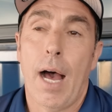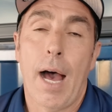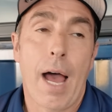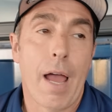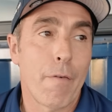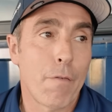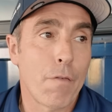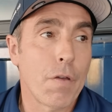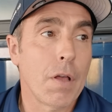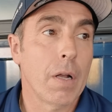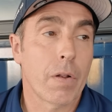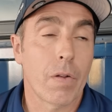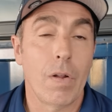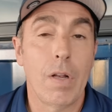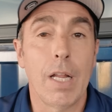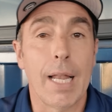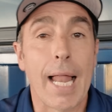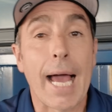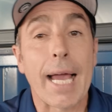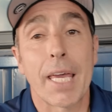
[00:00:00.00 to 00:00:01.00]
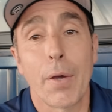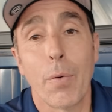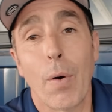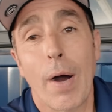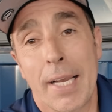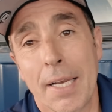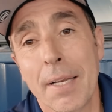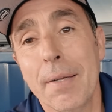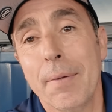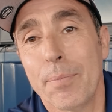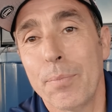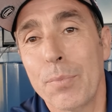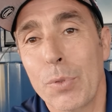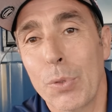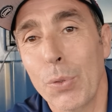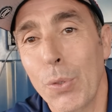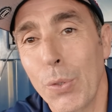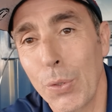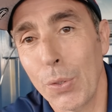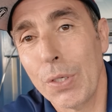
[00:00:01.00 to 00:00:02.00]
I feel really lucky one
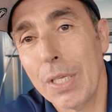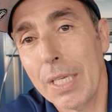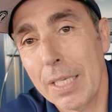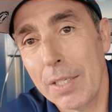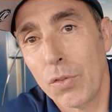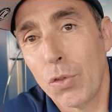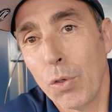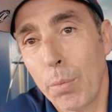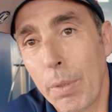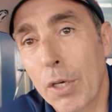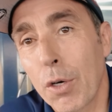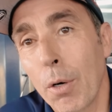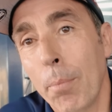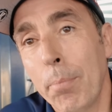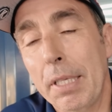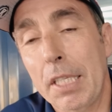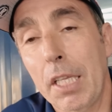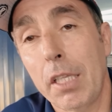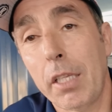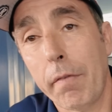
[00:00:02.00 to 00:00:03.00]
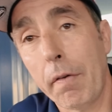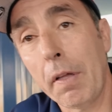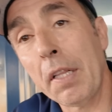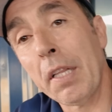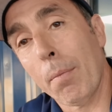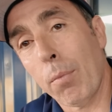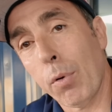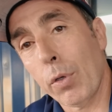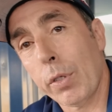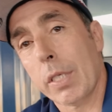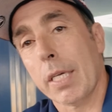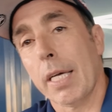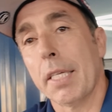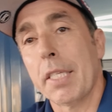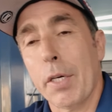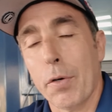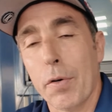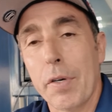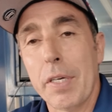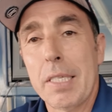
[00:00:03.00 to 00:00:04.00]
to be competitive in the both
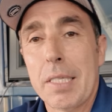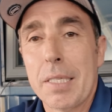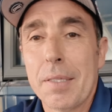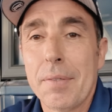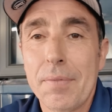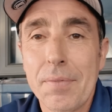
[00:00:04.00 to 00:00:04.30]
categories.